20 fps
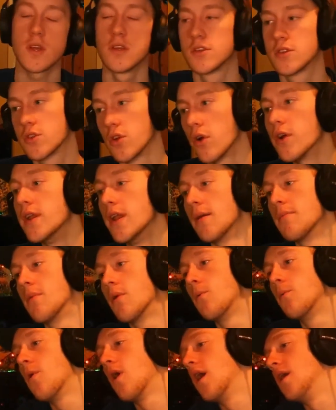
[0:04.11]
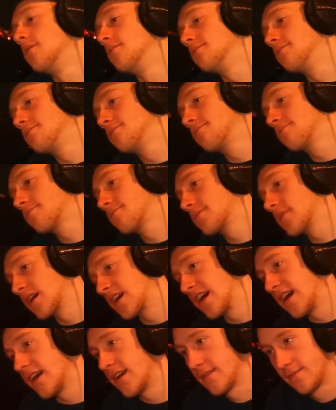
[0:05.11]
Story number one,
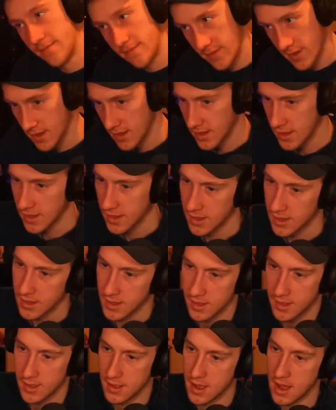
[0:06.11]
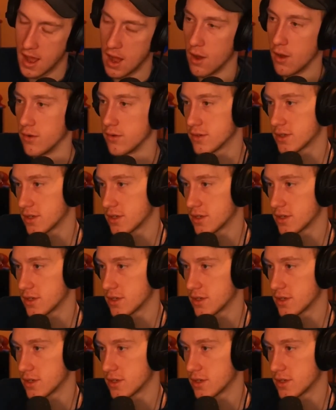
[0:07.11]
okay? I'll